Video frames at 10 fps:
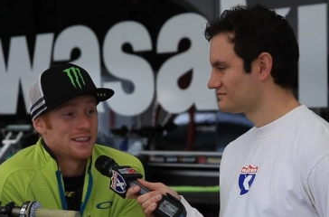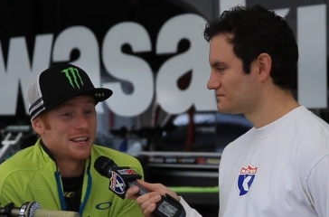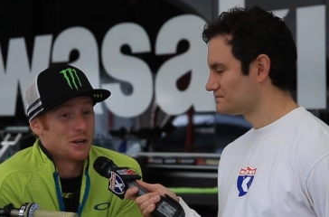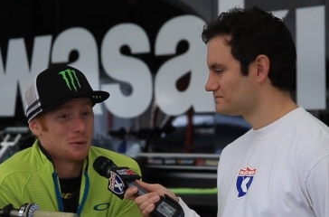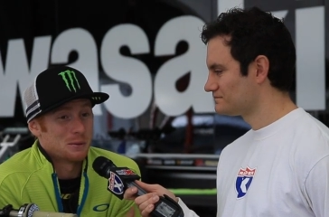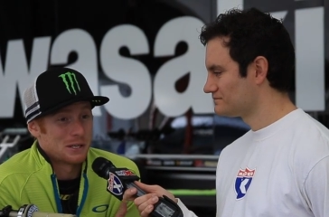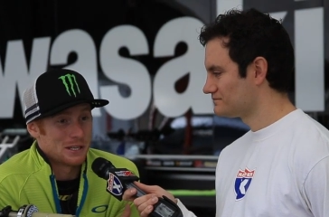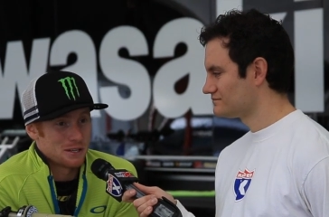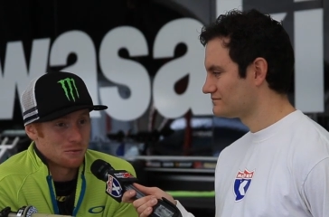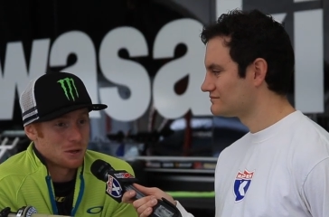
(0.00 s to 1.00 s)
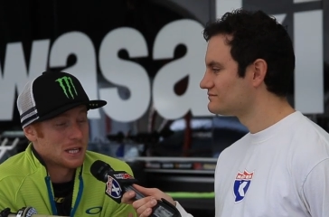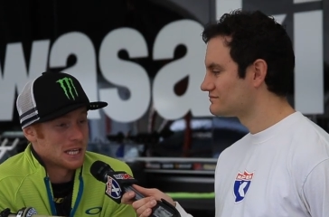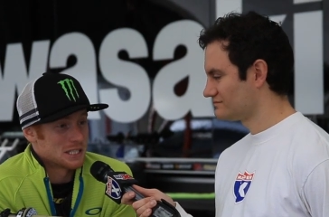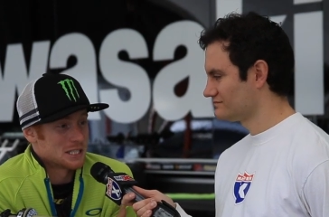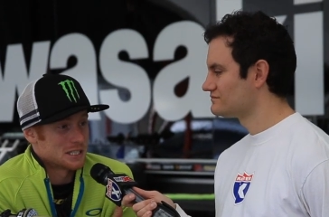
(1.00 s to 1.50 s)
Speaker 1: that nobody really
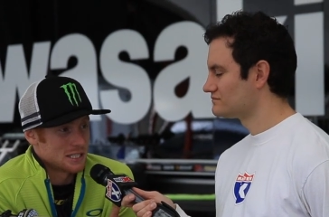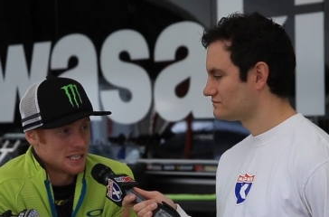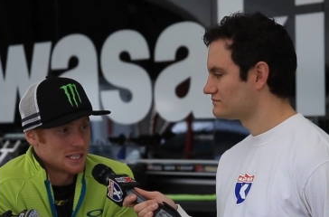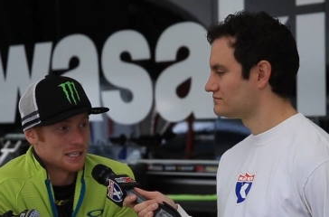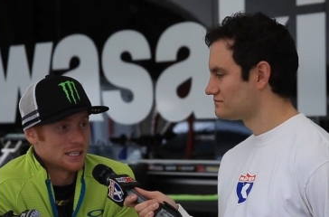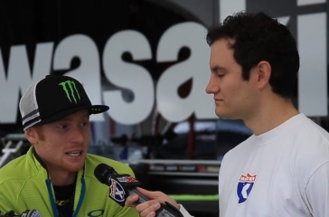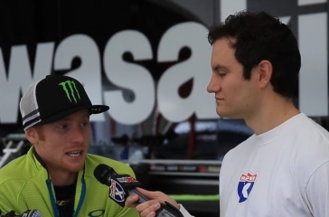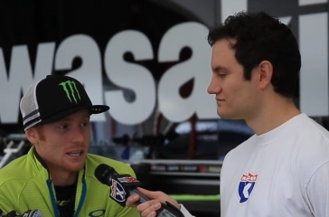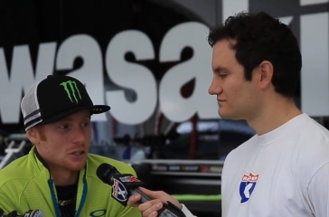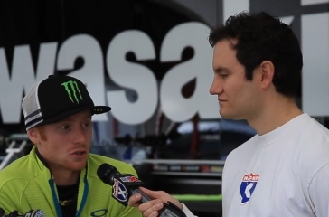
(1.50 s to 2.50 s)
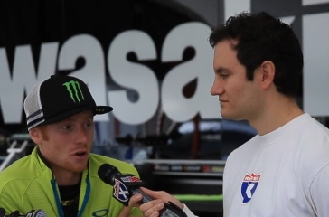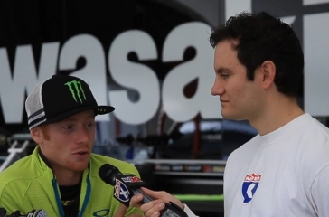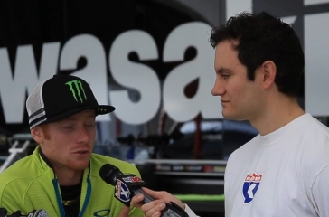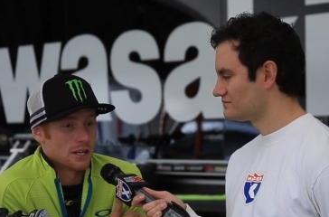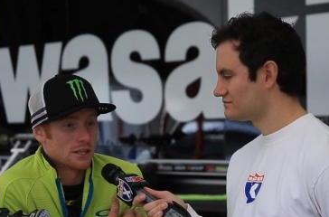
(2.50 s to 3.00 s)
gets to see, and, and the
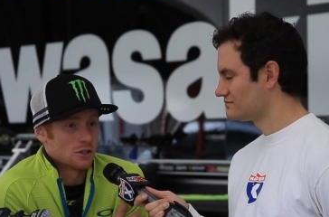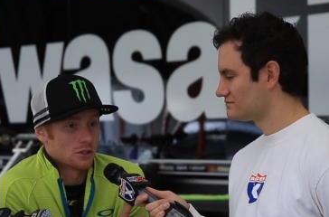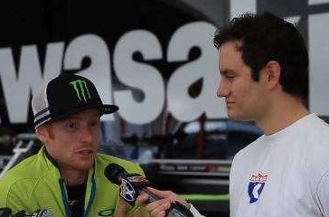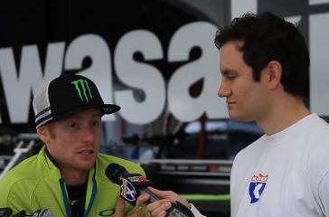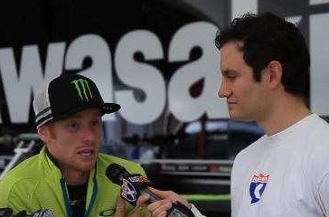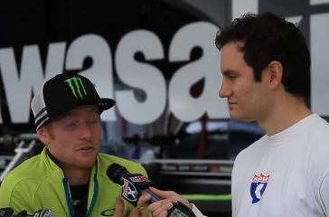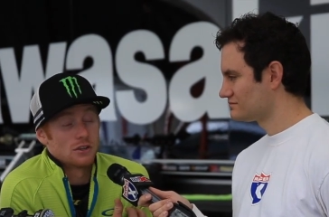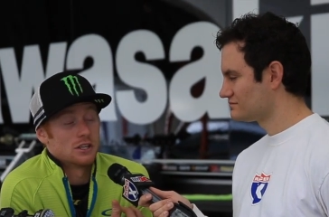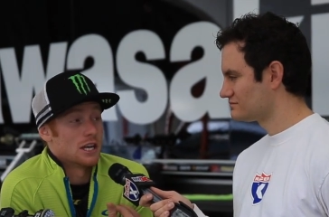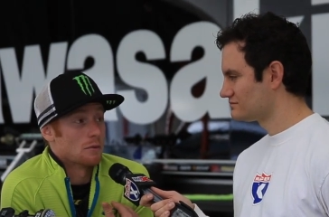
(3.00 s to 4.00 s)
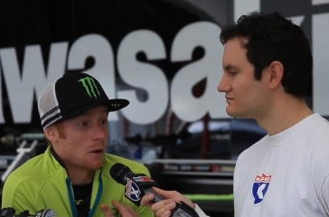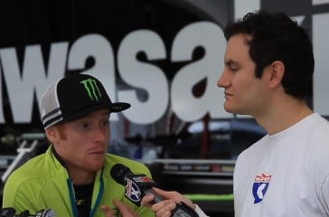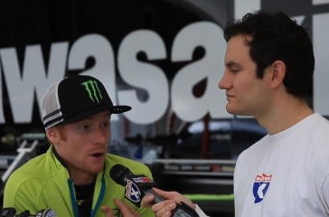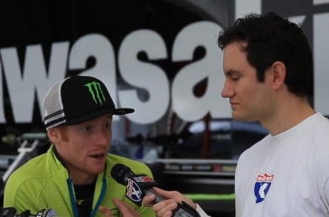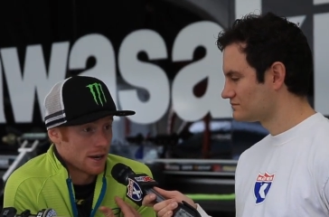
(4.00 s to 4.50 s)
struggles that it took to even to get where
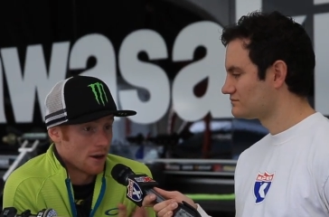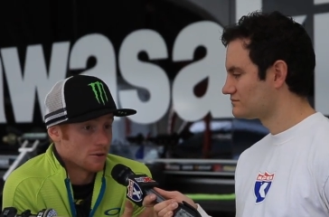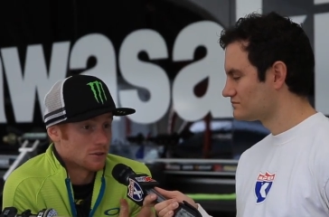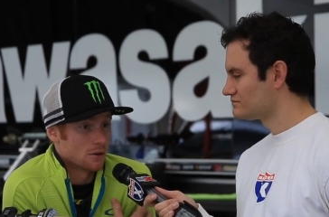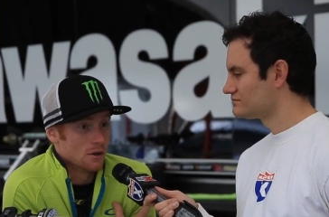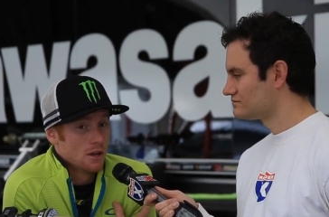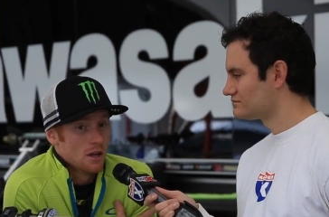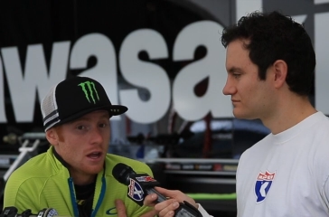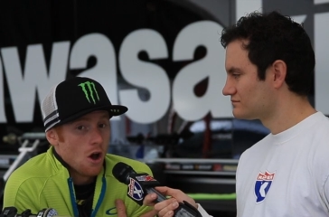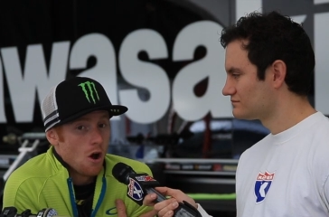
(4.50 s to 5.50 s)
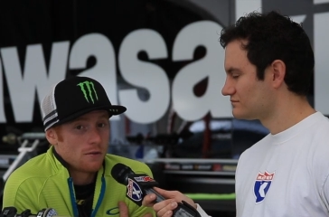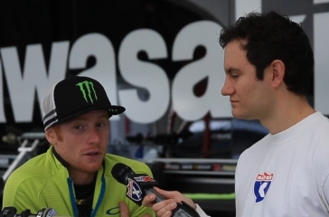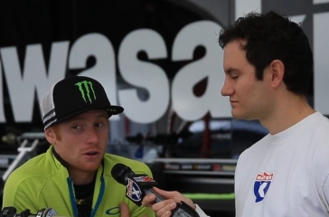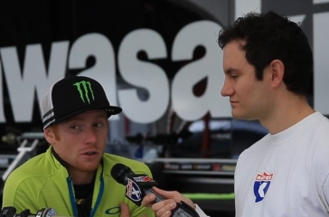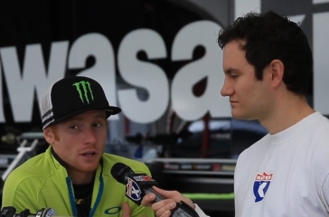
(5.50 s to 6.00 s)
we're at now. So hopefully
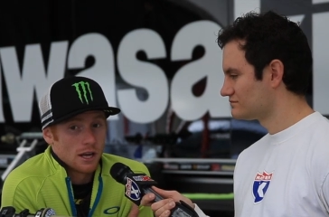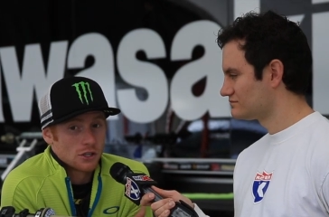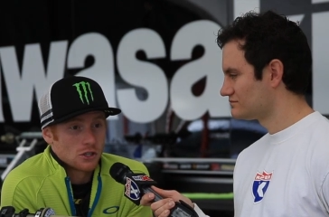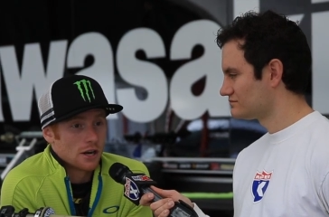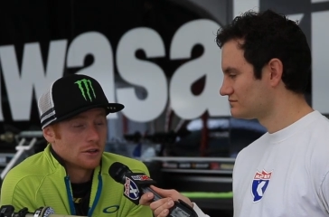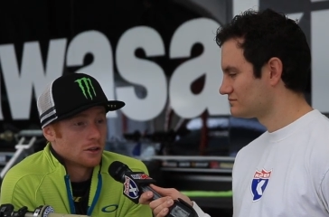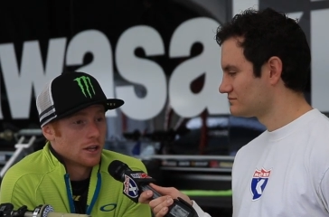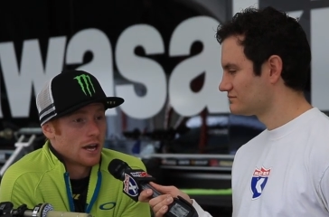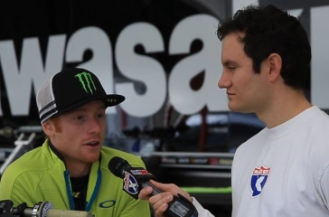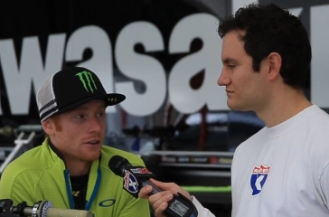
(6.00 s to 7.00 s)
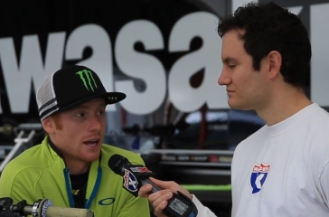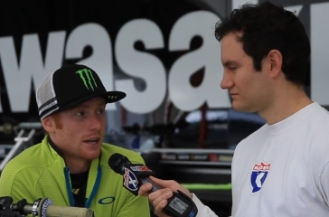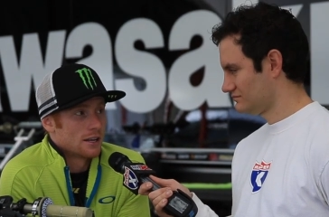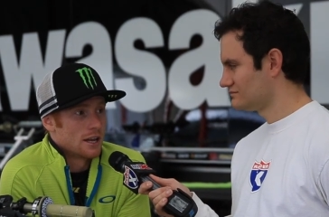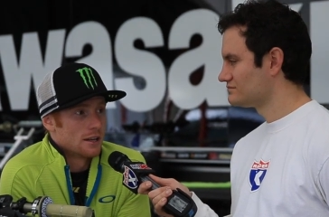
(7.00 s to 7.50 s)
it'll uh, shine a little light on
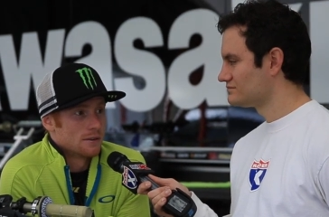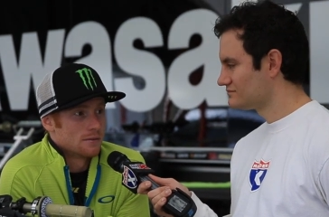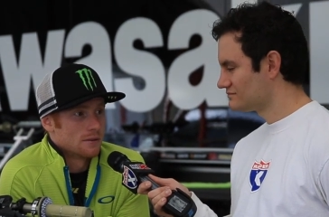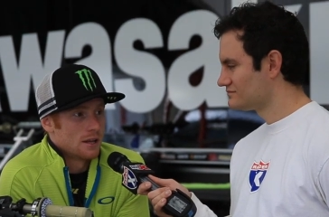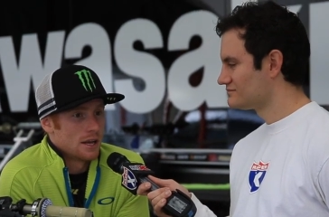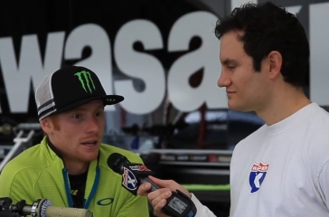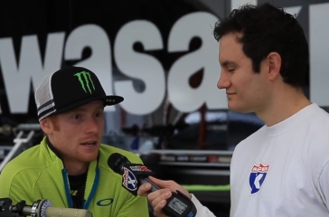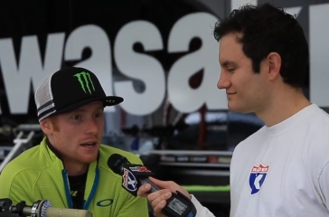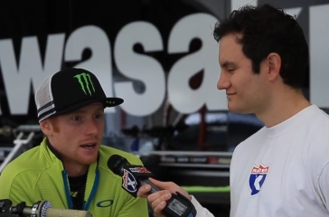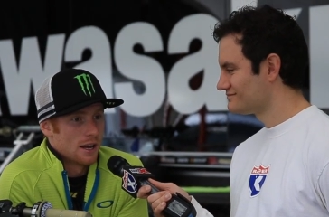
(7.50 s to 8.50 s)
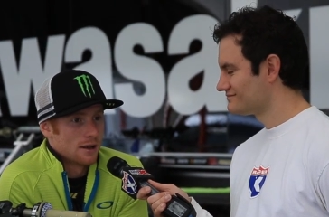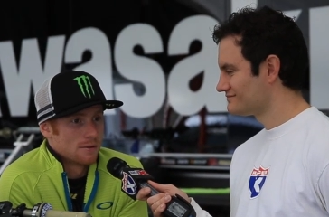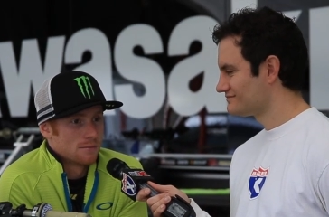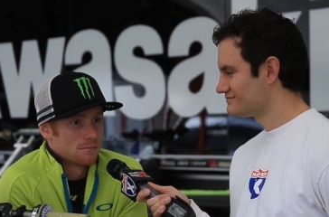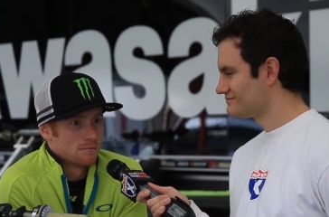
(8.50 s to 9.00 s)
that, and and uh,
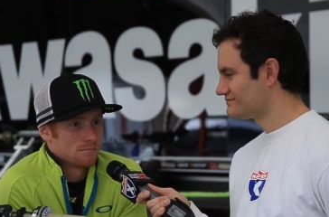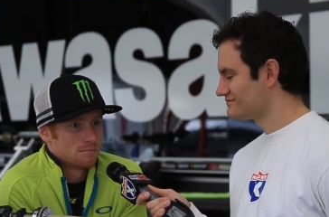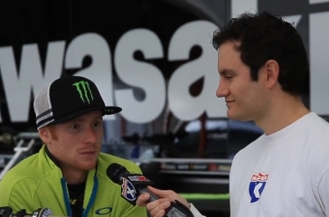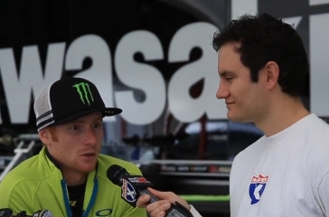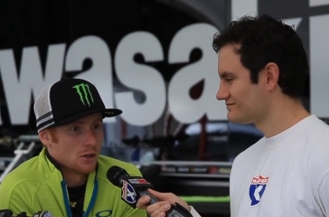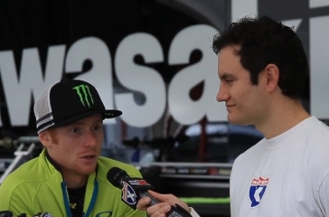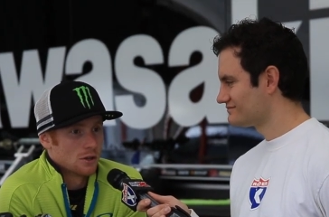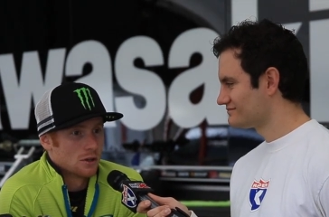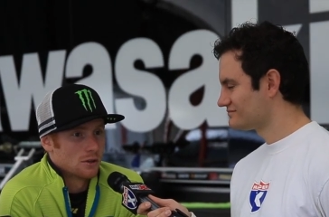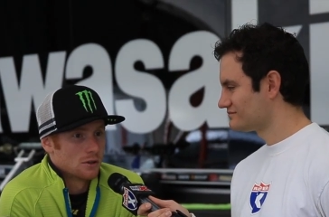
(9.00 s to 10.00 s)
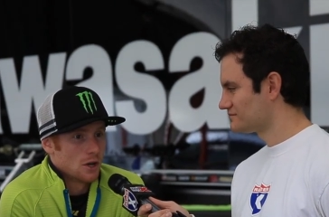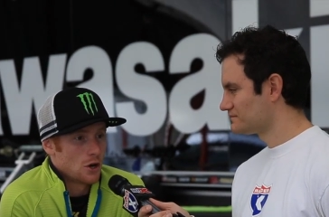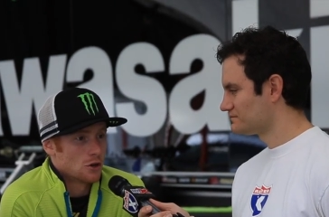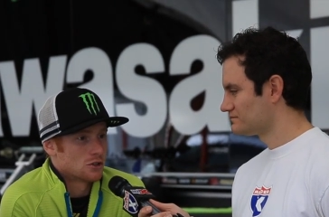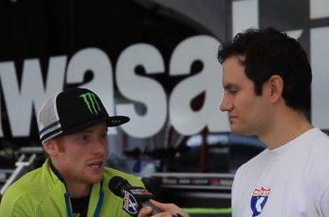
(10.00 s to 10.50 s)
you know they'll
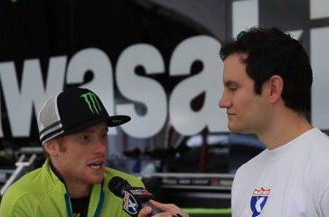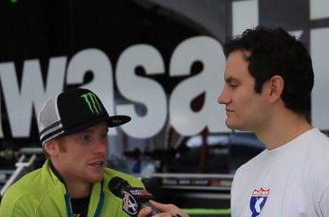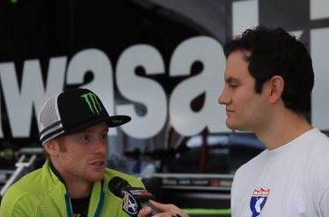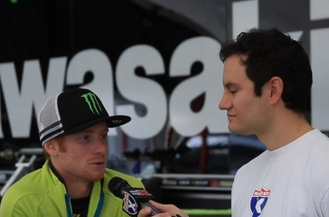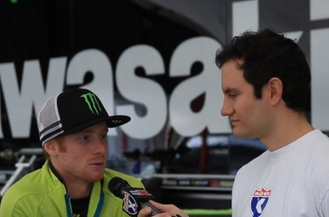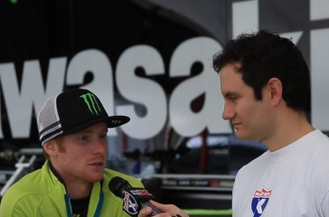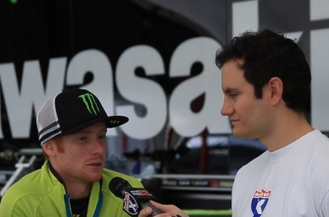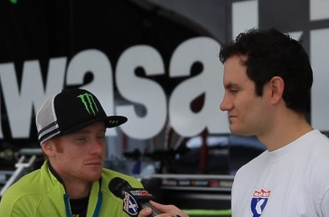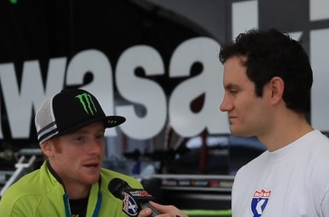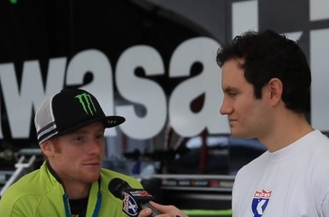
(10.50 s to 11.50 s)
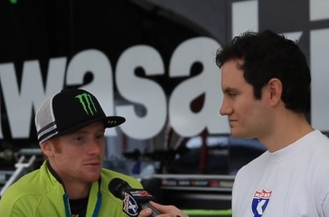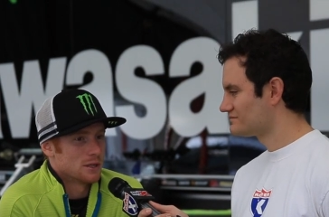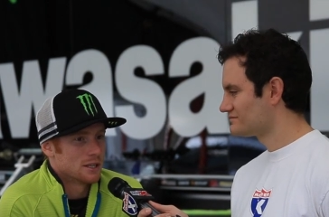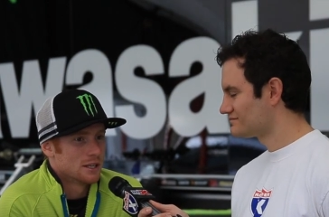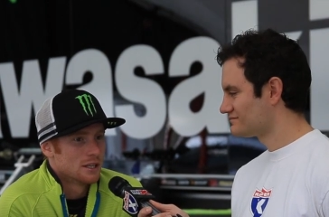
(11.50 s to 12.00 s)
understand us when sometimes
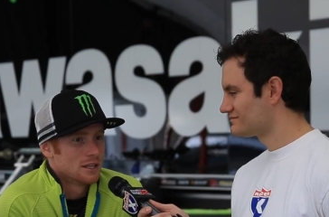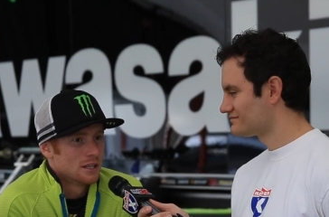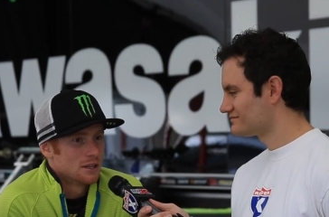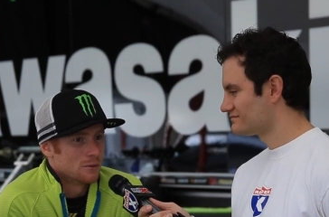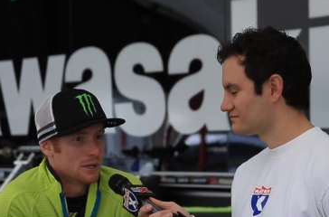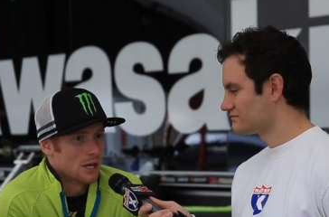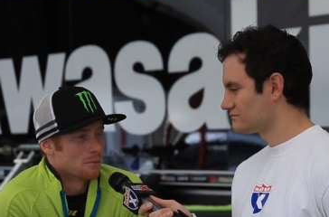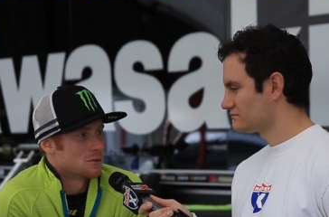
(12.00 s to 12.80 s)
we we get